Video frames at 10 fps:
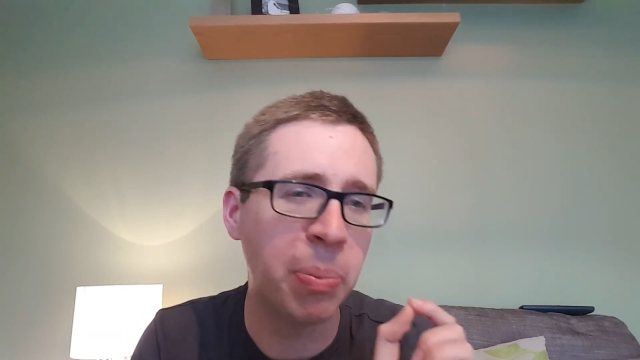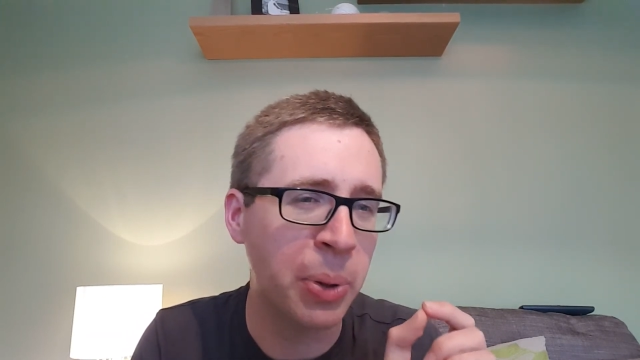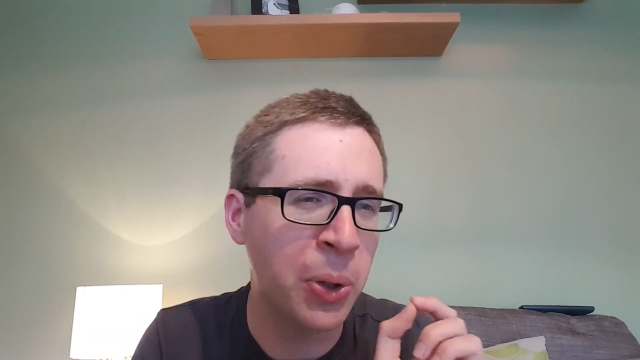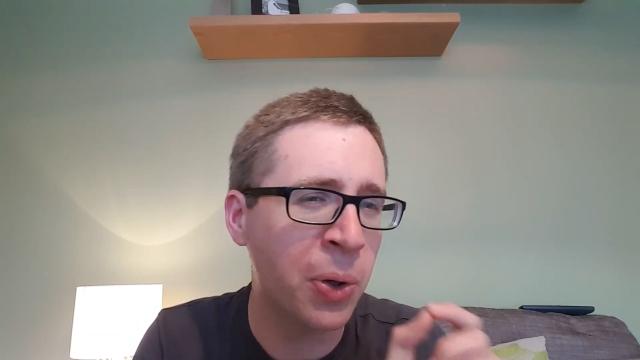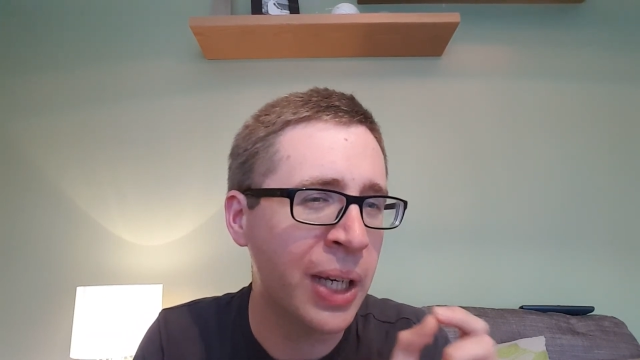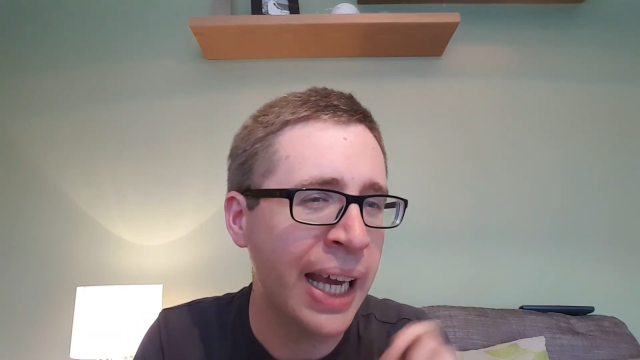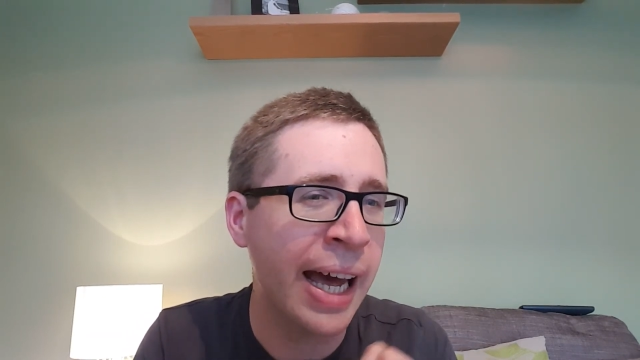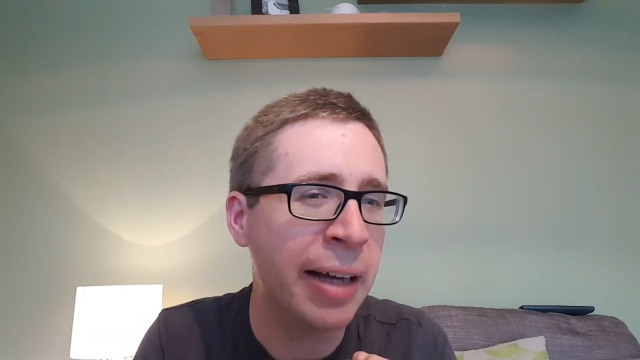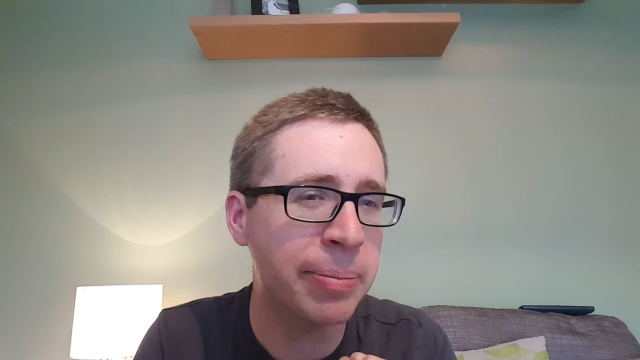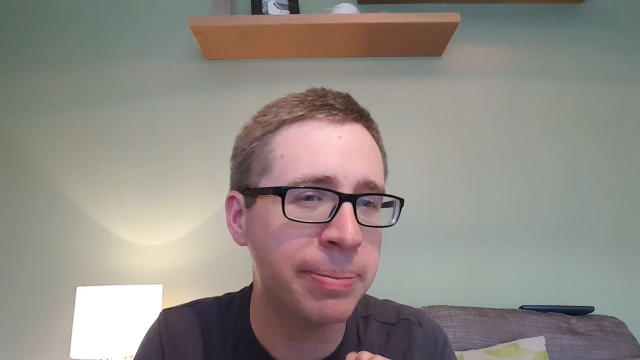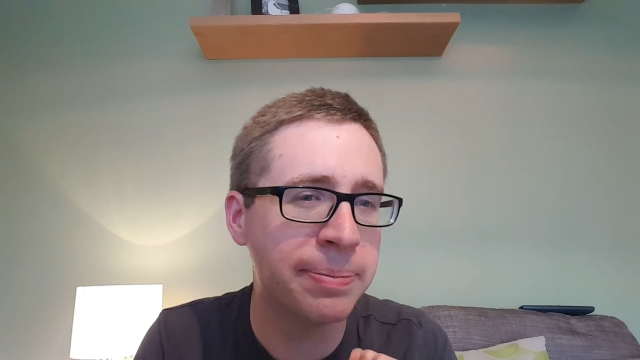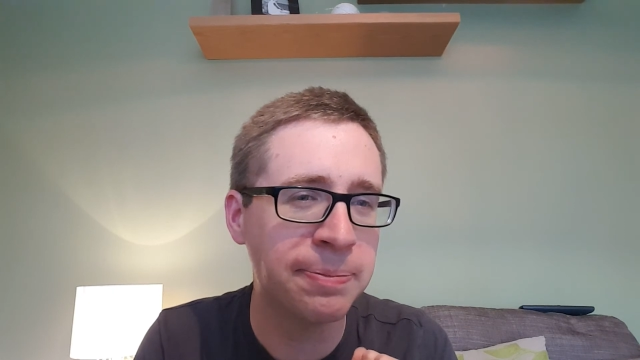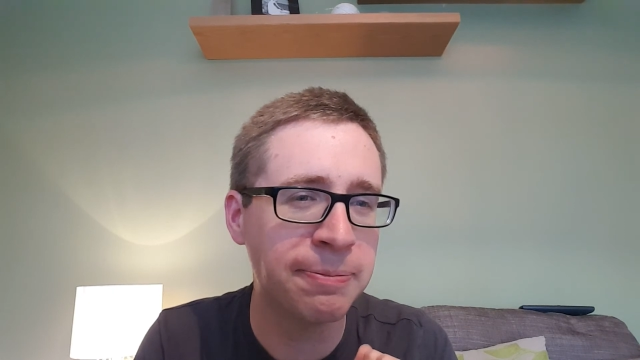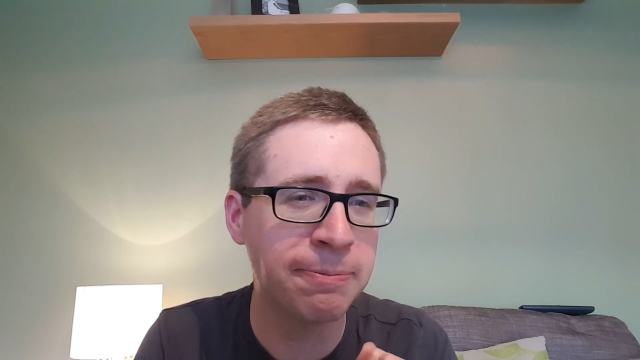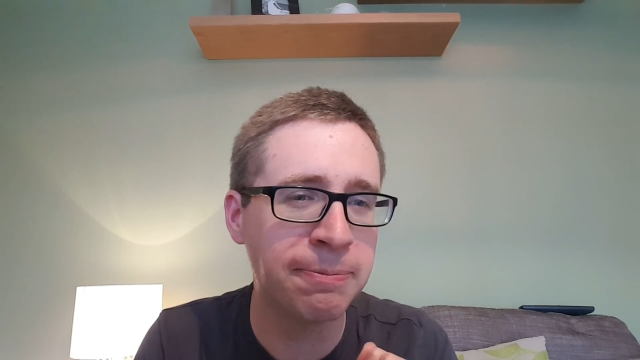but not yet,
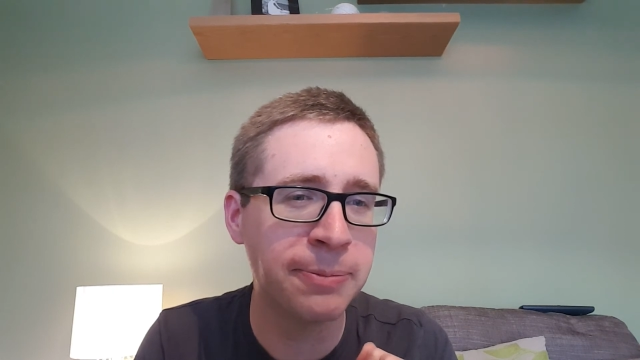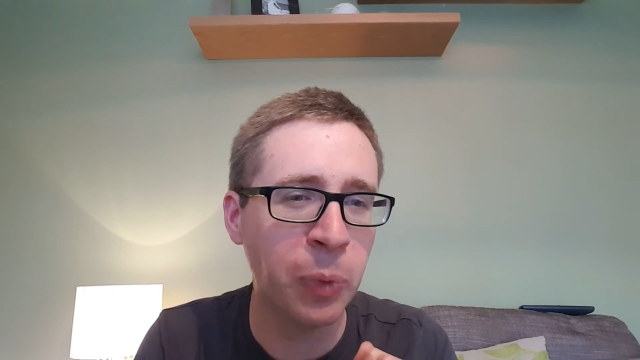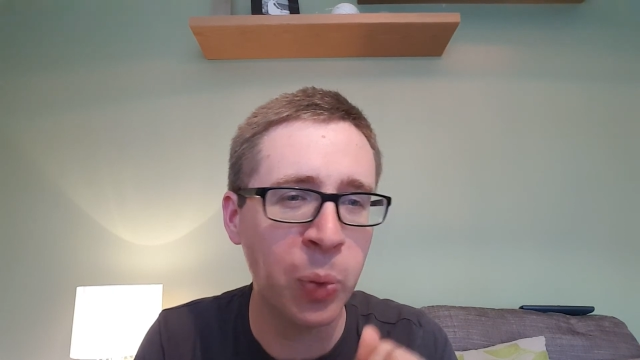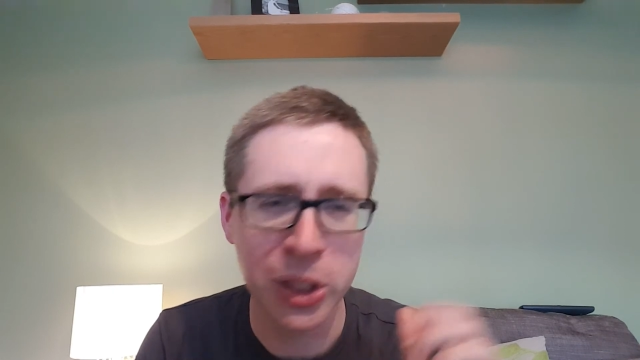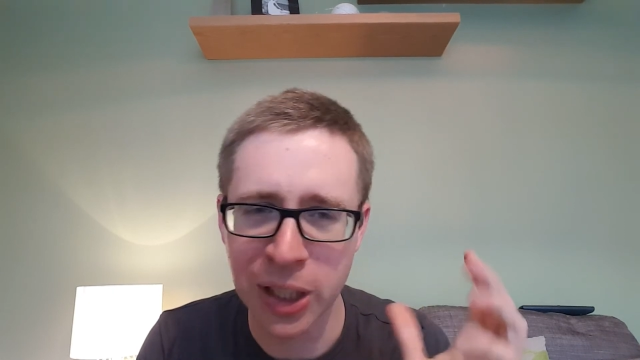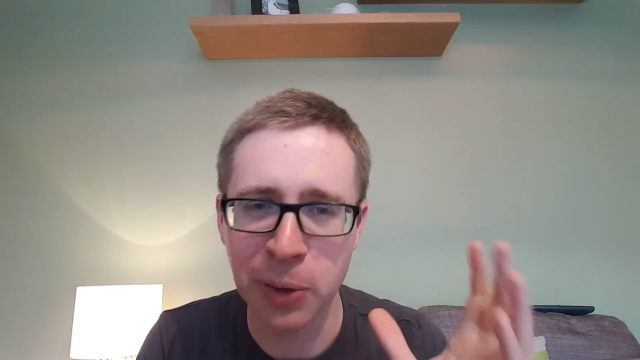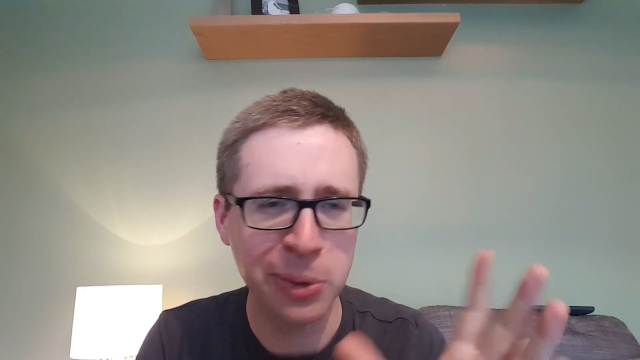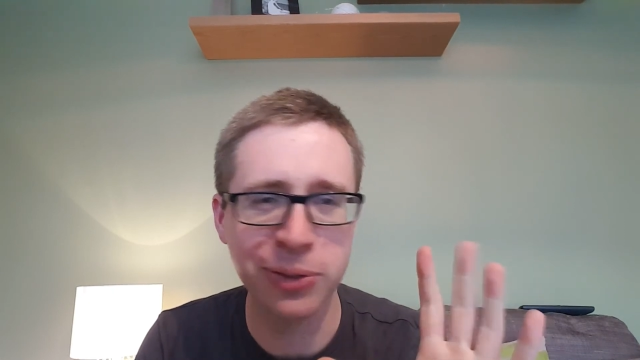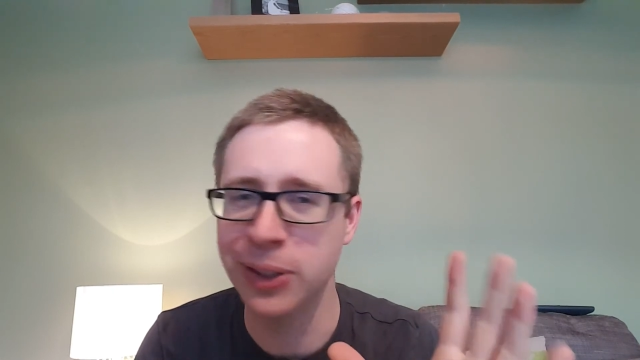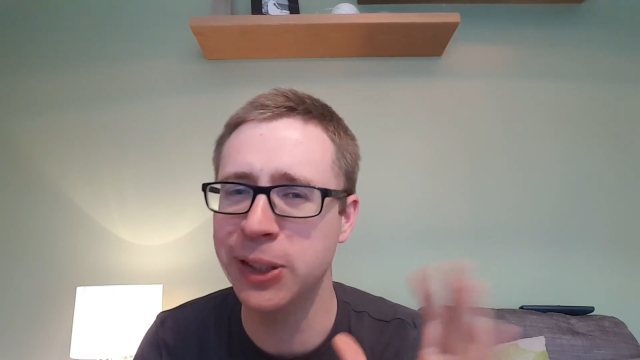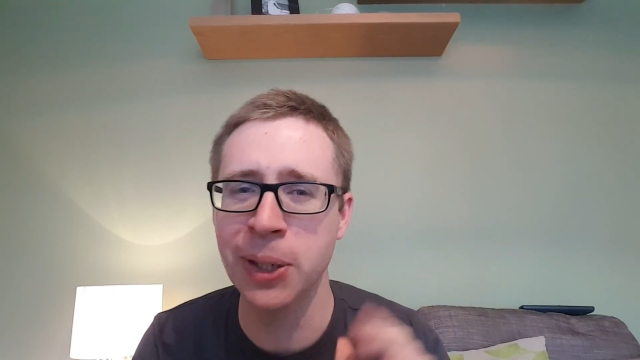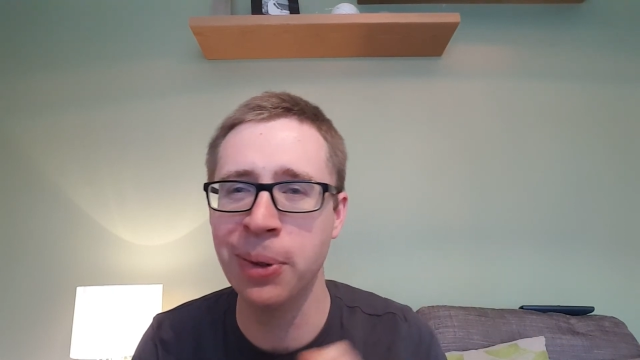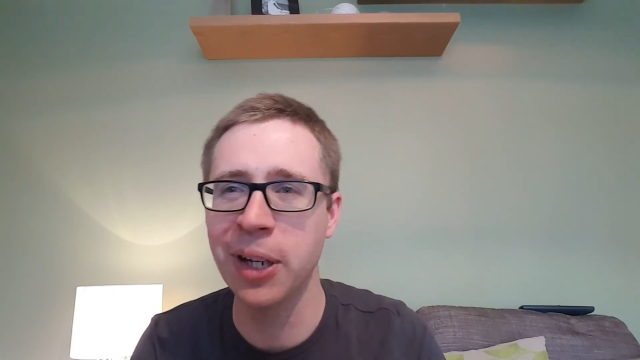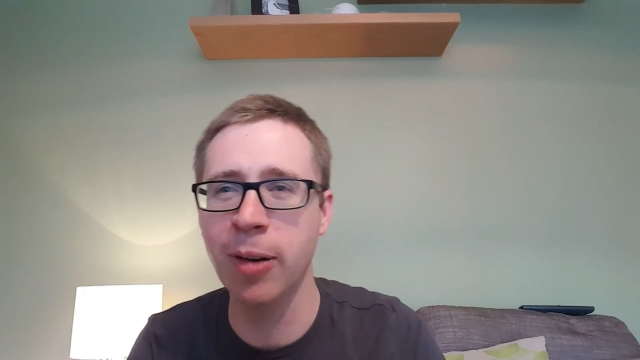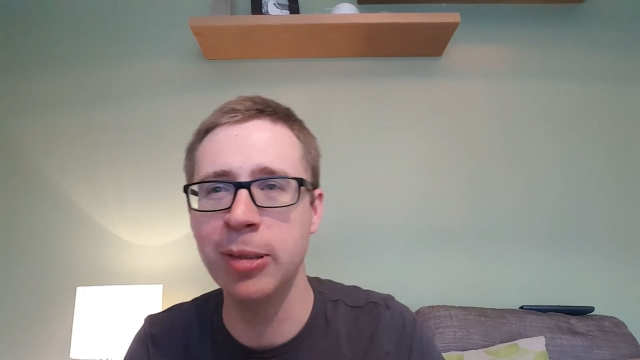which I always find so
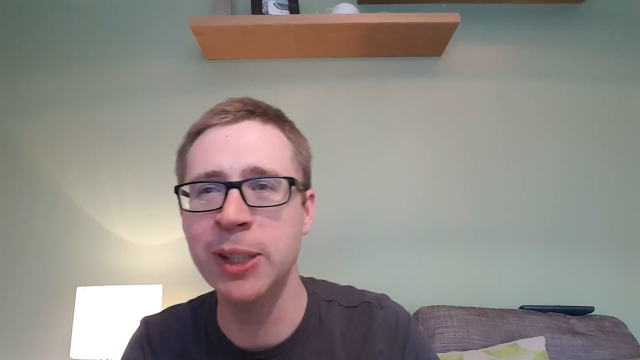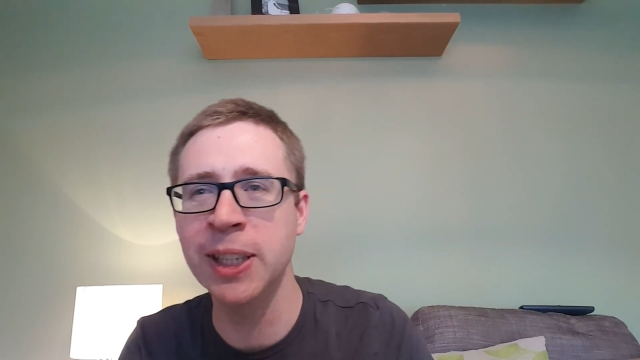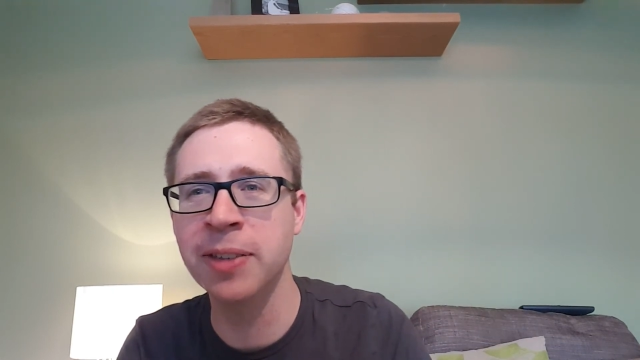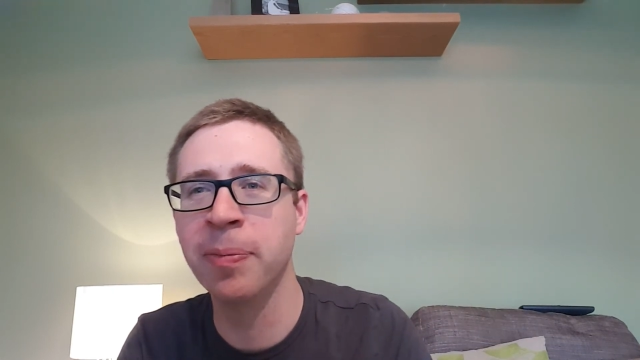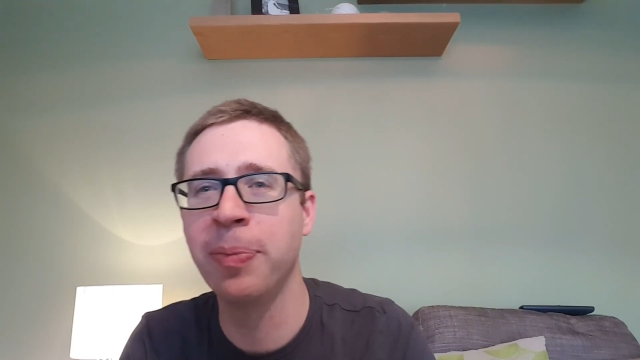encouraging.